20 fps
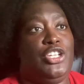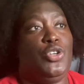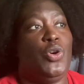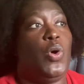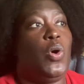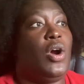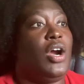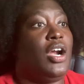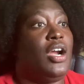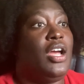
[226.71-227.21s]

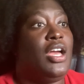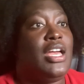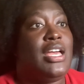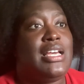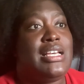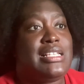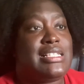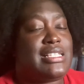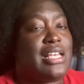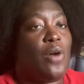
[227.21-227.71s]
You're
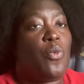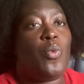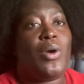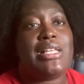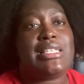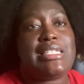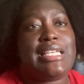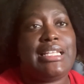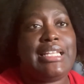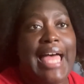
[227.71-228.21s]
someone
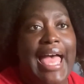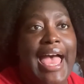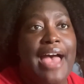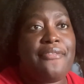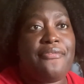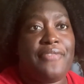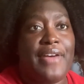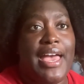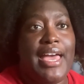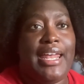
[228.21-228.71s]
to
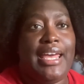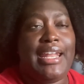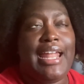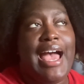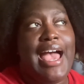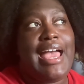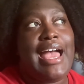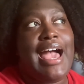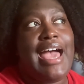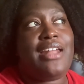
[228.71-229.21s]
laugh at, and
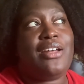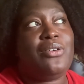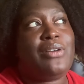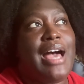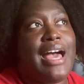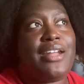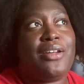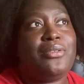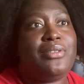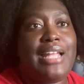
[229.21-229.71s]
I
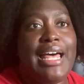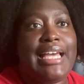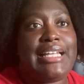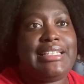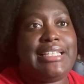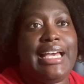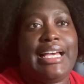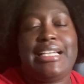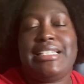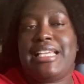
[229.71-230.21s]
don't like
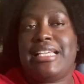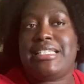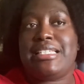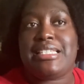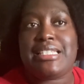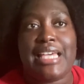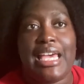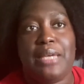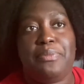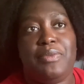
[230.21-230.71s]
that because that's the
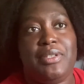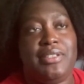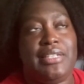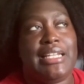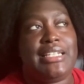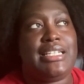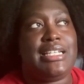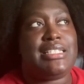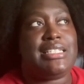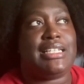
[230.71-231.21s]
same thing they
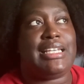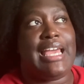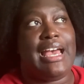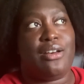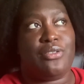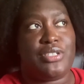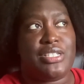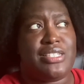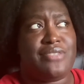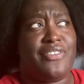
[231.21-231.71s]
did to
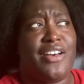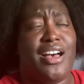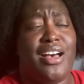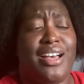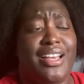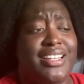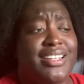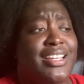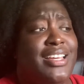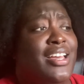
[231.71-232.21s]
Countess
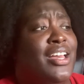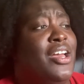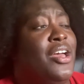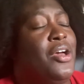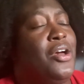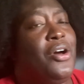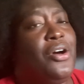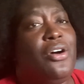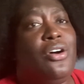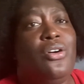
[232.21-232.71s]
Vaughn,
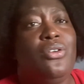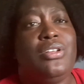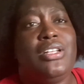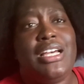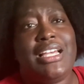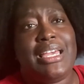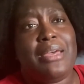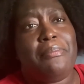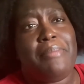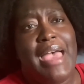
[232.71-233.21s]
who
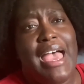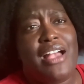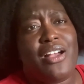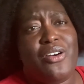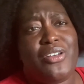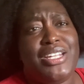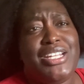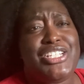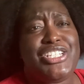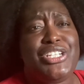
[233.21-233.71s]
looking back
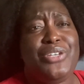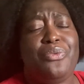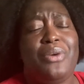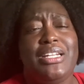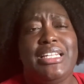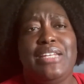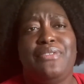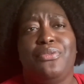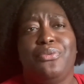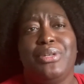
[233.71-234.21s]
on it, she
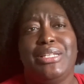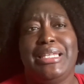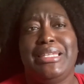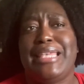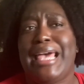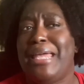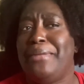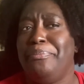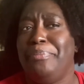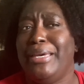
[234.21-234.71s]
wasn't even really
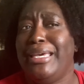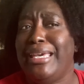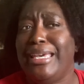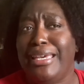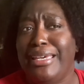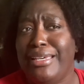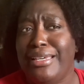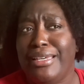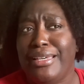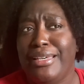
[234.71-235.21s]
that big.